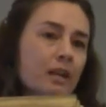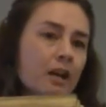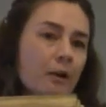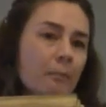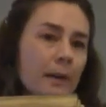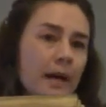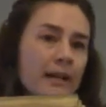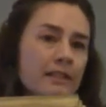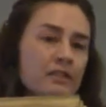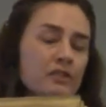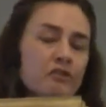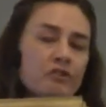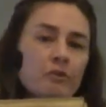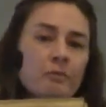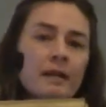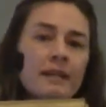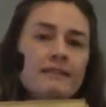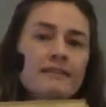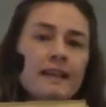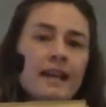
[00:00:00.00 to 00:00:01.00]
Our passage
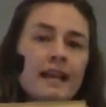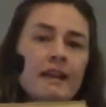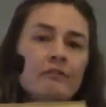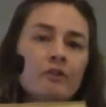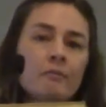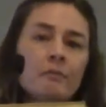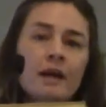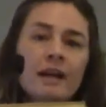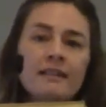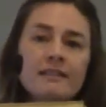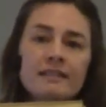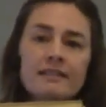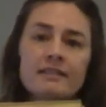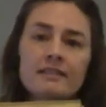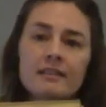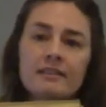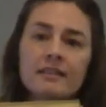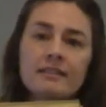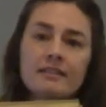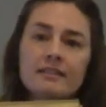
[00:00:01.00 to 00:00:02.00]
from Isaiah reminds us
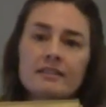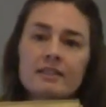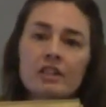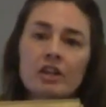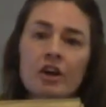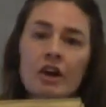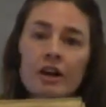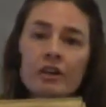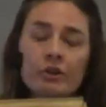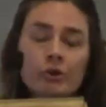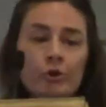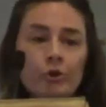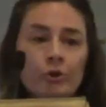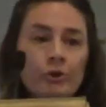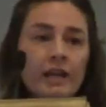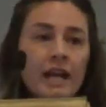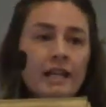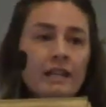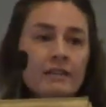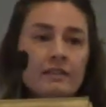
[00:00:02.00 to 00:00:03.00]
that this is the God who
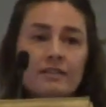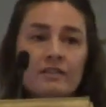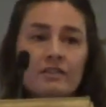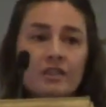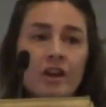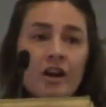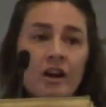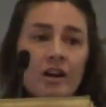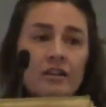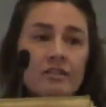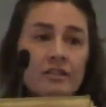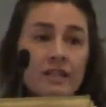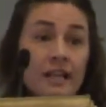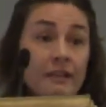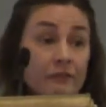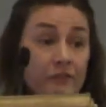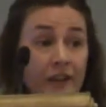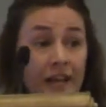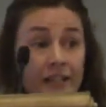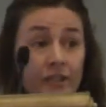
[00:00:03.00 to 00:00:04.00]
created the stars,
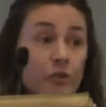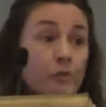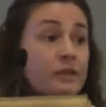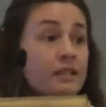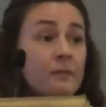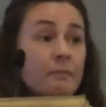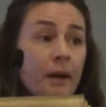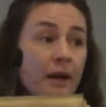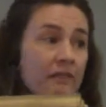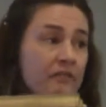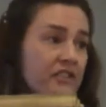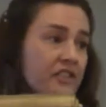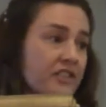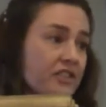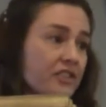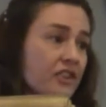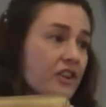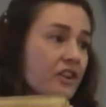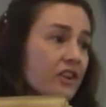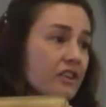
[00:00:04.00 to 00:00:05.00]
in fact, who is above
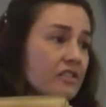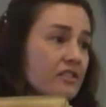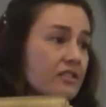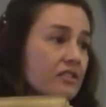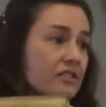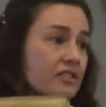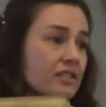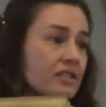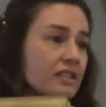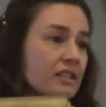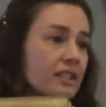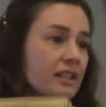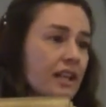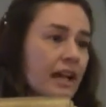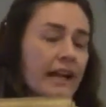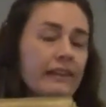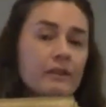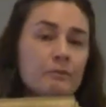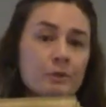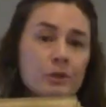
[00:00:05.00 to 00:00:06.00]
the stars,
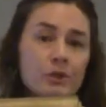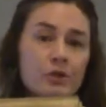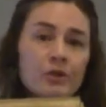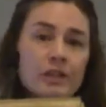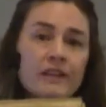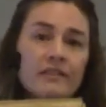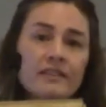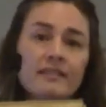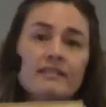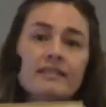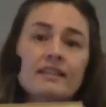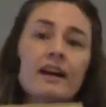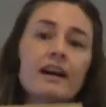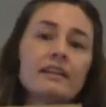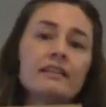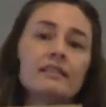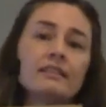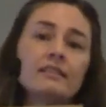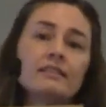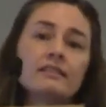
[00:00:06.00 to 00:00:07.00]
and the moon and the
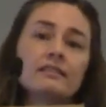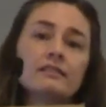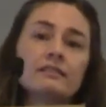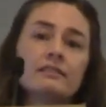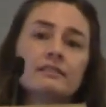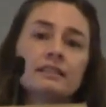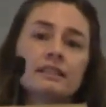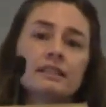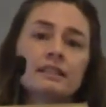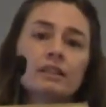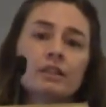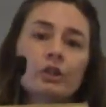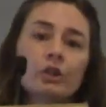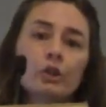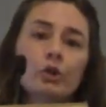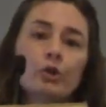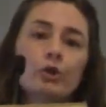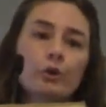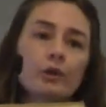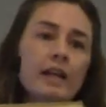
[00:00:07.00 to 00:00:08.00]
sun,
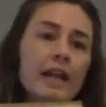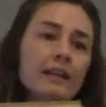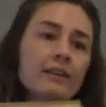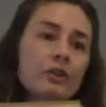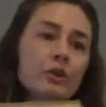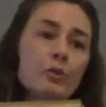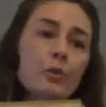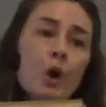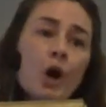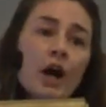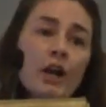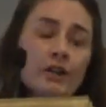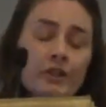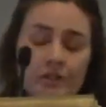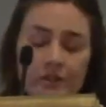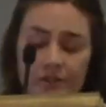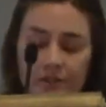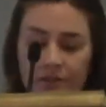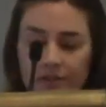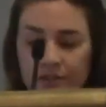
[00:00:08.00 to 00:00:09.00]
who created the
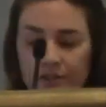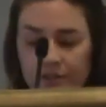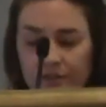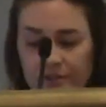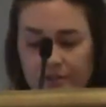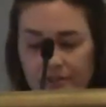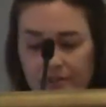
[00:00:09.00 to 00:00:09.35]
waters.